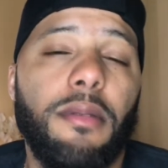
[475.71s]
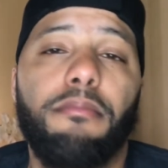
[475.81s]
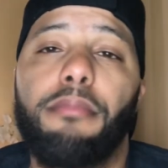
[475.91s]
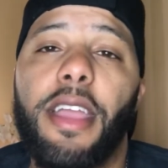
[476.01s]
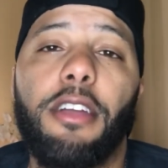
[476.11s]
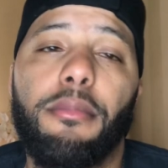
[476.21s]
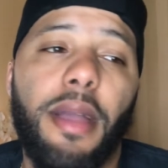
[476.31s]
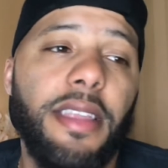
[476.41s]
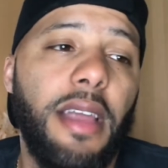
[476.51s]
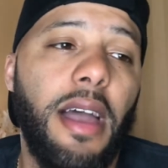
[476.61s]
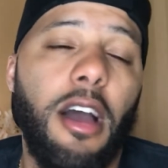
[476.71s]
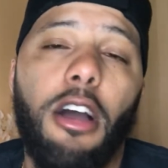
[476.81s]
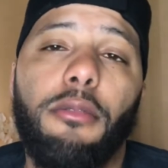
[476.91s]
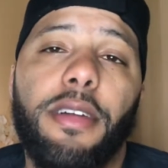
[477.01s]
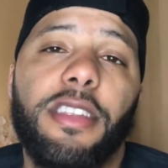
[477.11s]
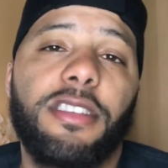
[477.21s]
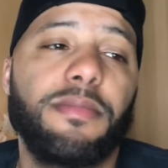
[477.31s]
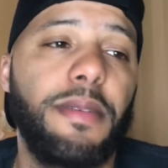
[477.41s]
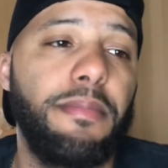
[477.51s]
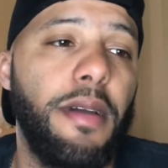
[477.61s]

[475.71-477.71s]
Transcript: may or may not already just be